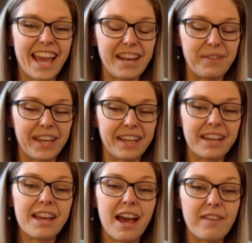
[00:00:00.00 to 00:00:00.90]
Anyway.
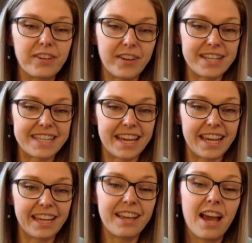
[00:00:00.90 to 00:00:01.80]
Have a great
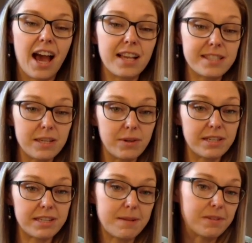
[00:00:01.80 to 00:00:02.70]
day. I'll see you
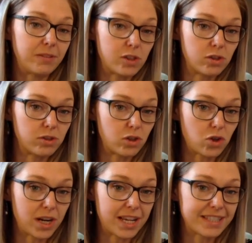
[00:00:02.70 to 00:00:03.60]
on Teams if you choose to
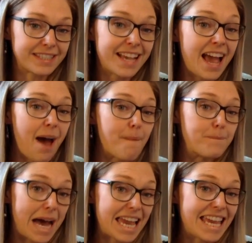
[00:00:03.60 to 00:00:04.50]
join us.
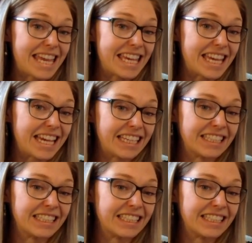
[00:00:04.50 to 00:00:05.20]
Bye.